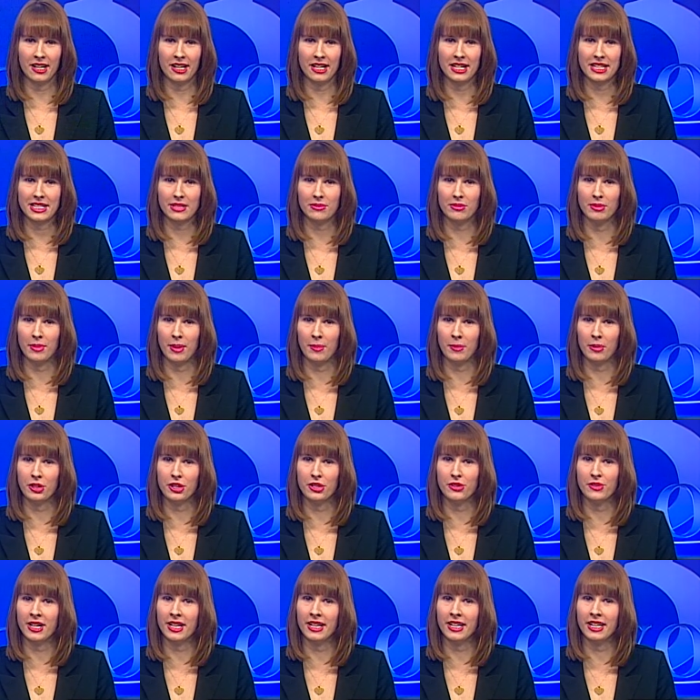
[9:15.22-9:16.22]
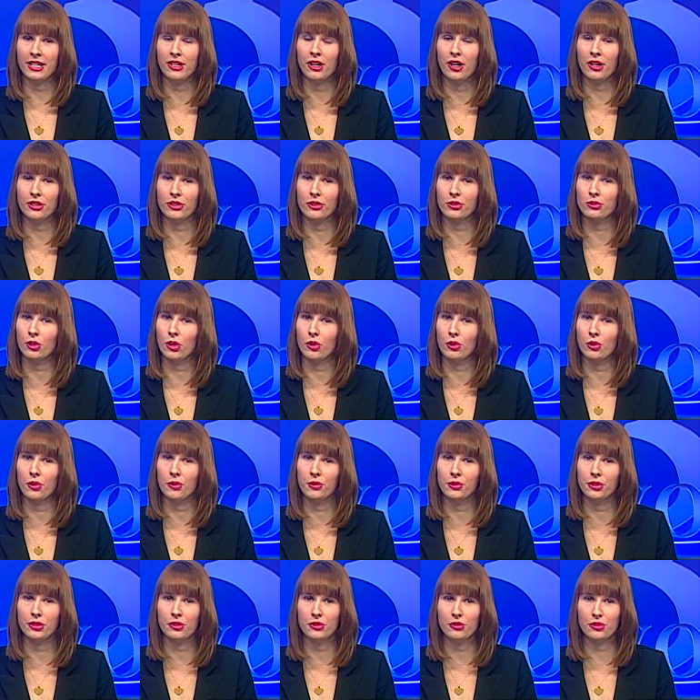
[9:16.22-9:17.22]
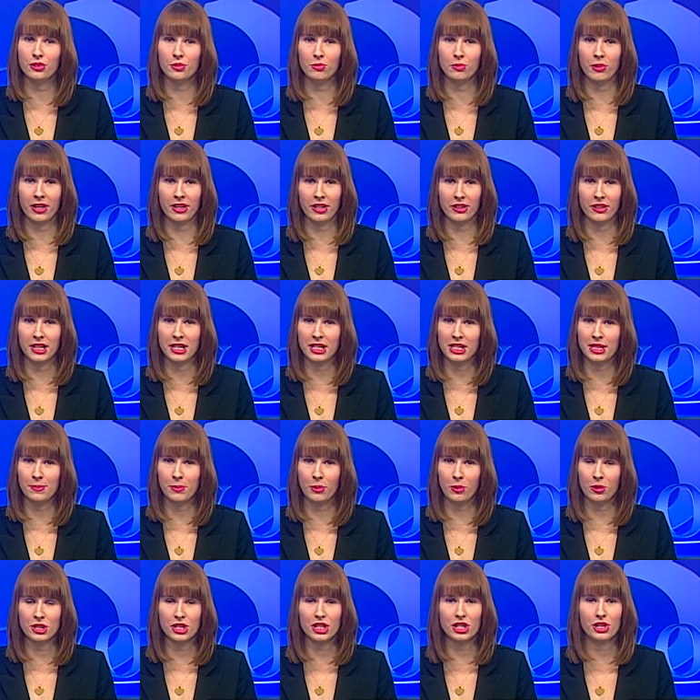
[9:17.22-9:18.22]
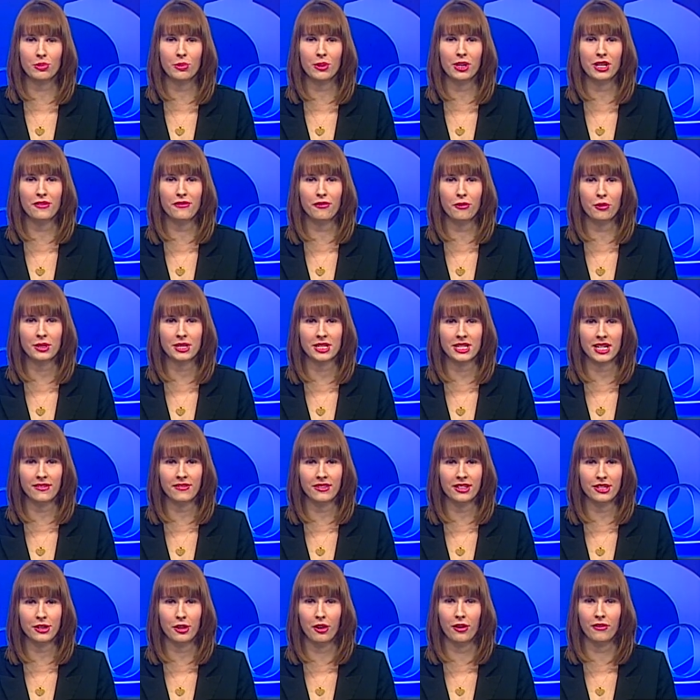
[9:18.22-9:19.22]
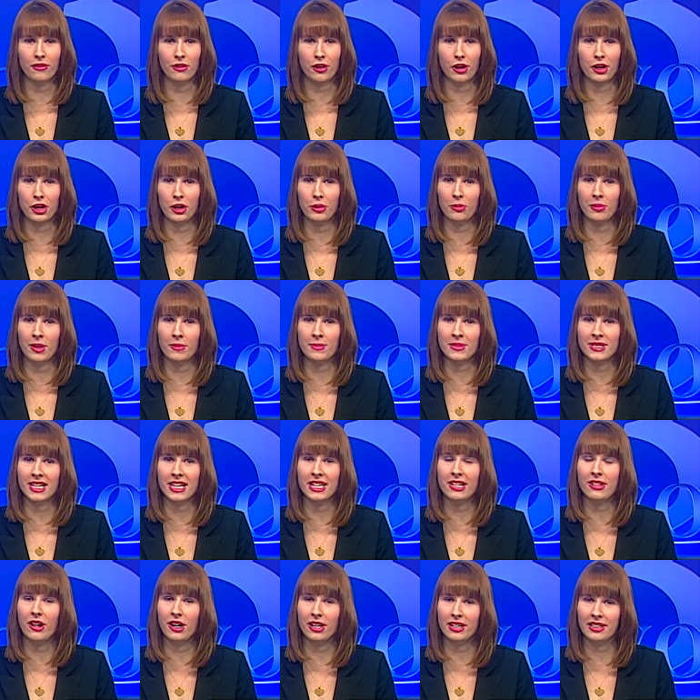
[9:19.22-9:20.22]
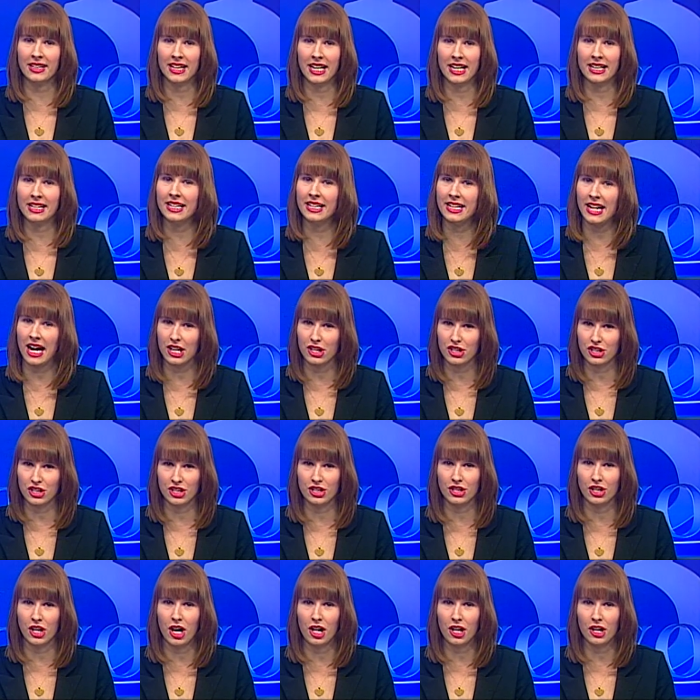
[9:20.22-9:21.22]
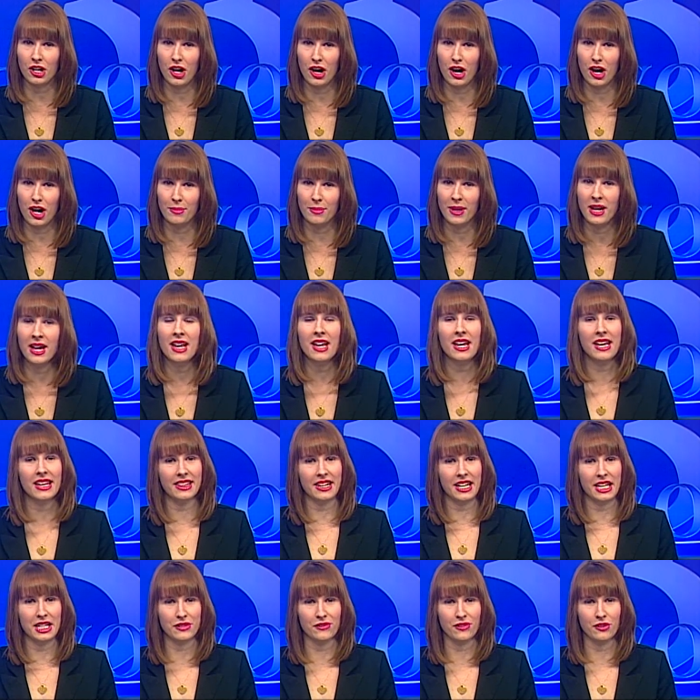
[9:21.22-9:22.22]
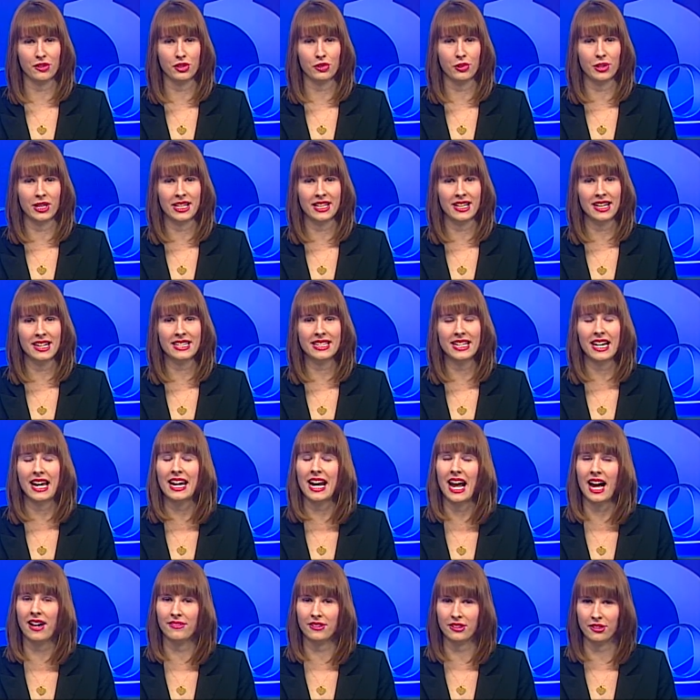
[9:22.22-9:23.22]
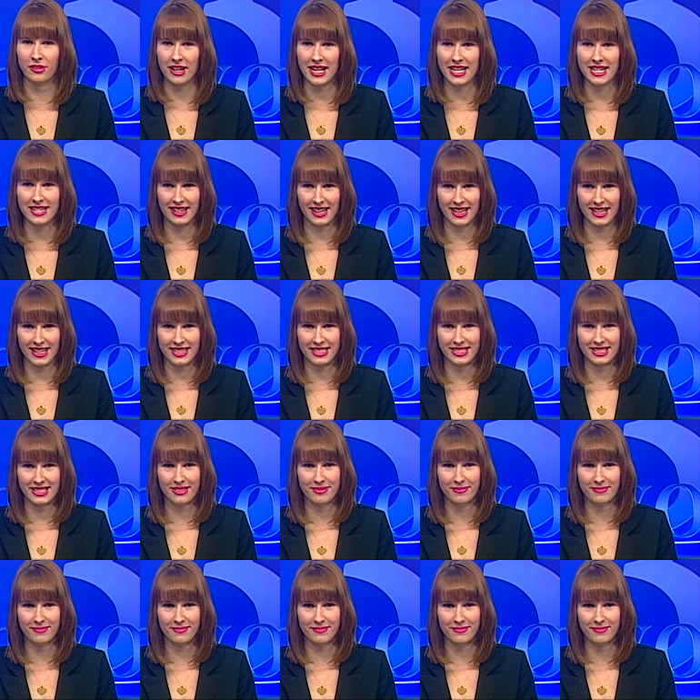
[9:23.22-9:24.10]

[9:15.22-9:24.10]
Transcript: us. Remember, you can get all your local news, weather, and sports 24 7 over on our website, heartlandconnection.com. Thanks for joining us and have a great night.